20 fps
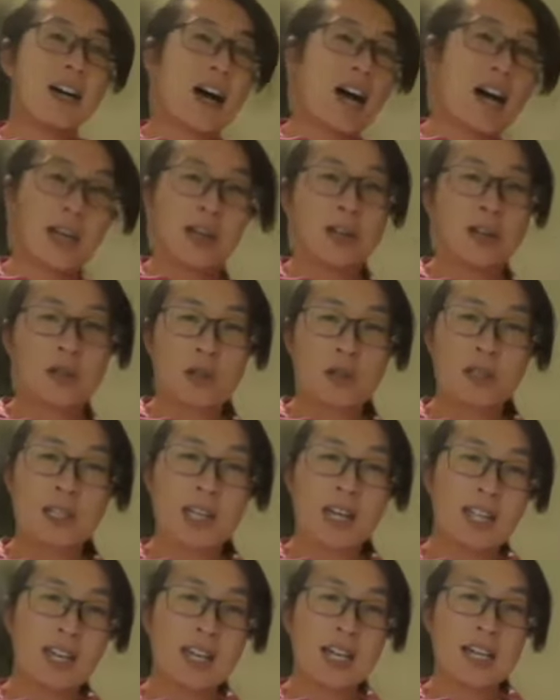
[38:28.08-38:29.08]
I could go
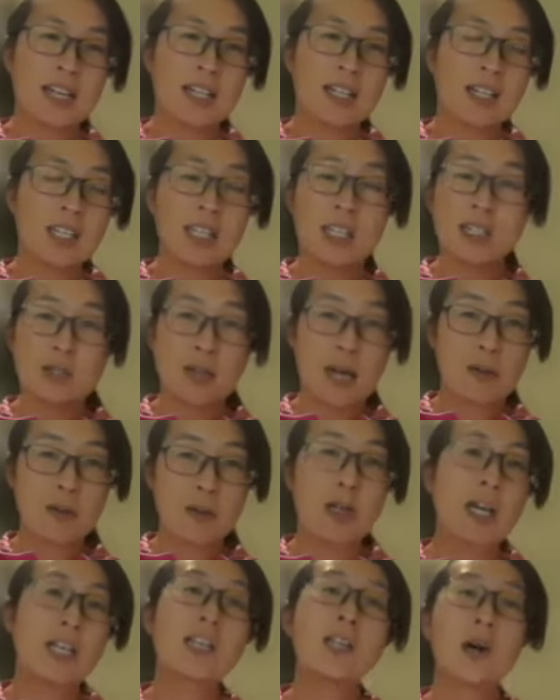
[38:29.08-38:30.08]
get it. He doesn't have to,
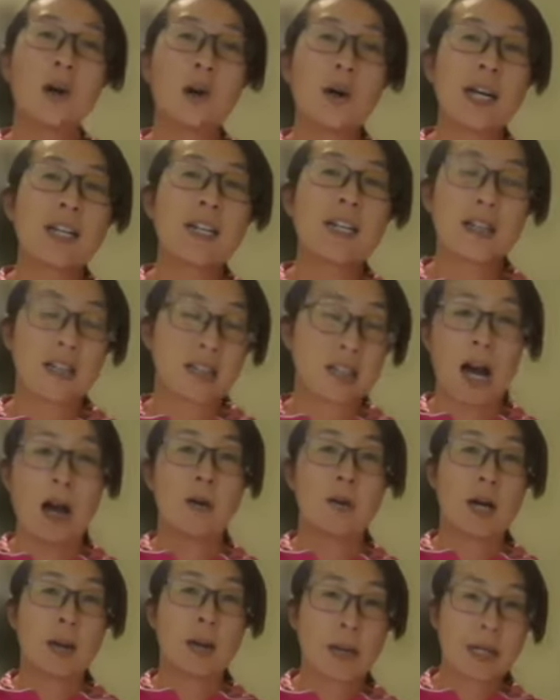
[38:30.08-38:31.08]
you know,
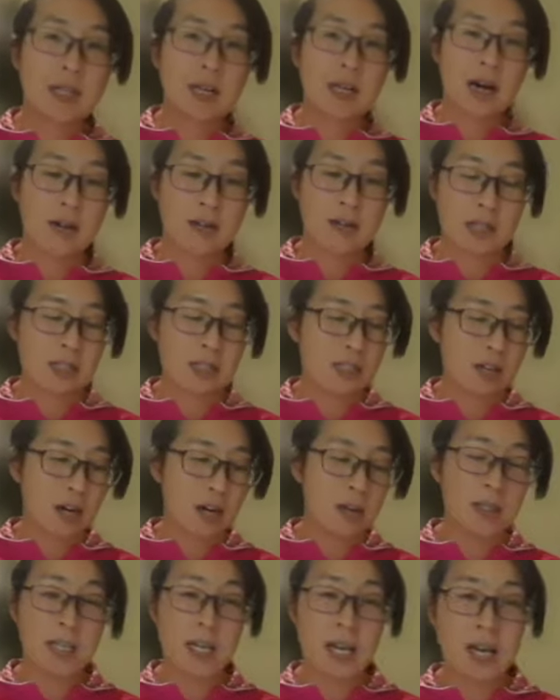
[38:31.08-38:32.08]
gown up and uh,
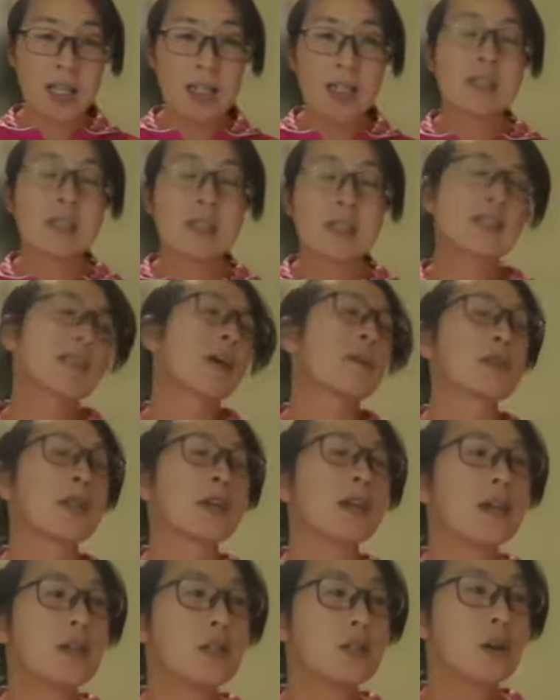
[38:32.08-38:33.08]
gown again and stuff.
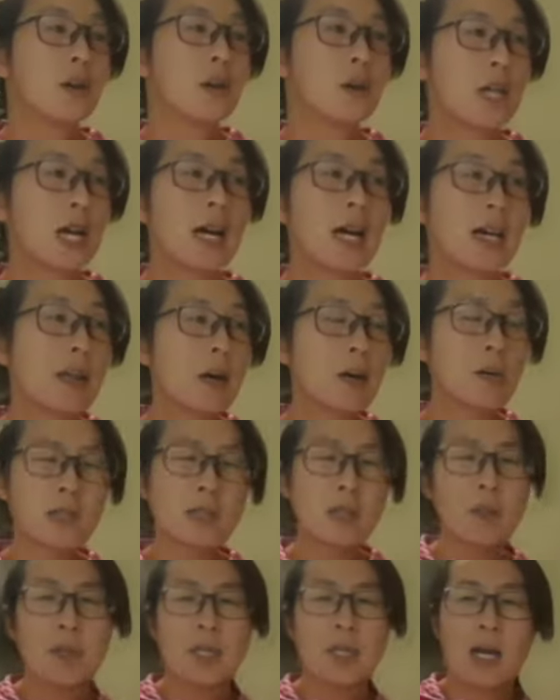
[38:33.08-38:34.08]
So mm-hmm. yeah, that was
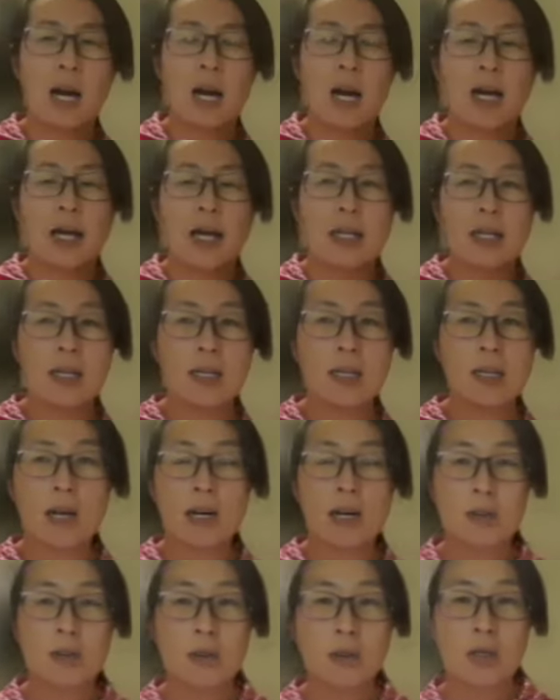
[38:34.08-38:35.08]
something I
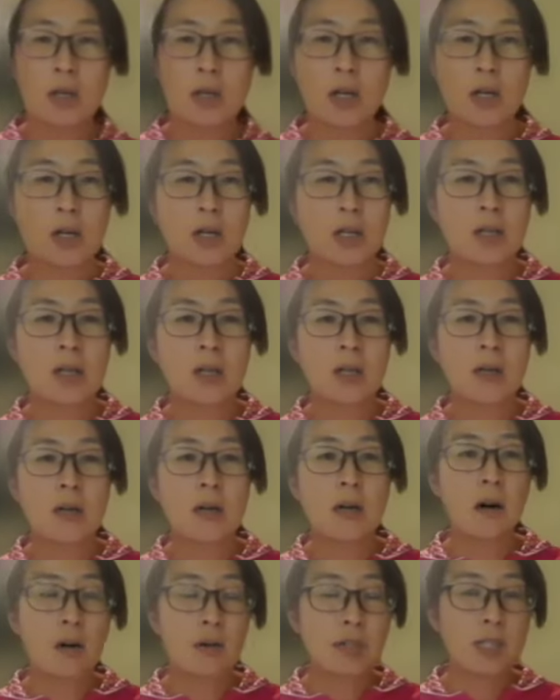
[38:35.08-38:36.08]
had to learn
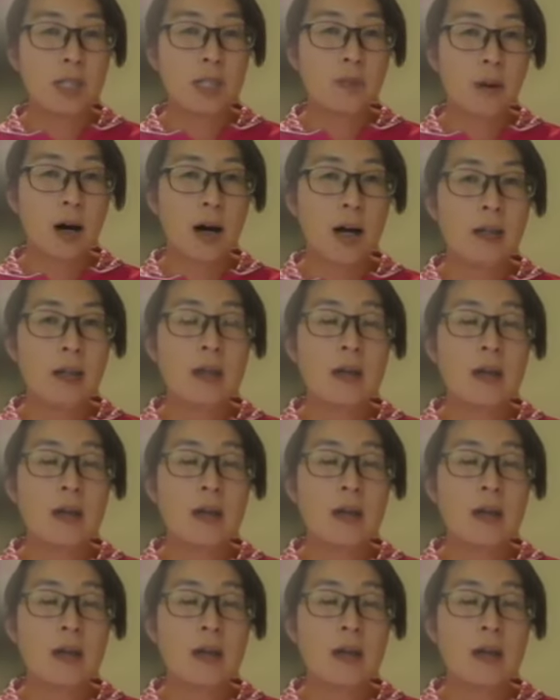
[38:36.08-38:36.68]
on the spot.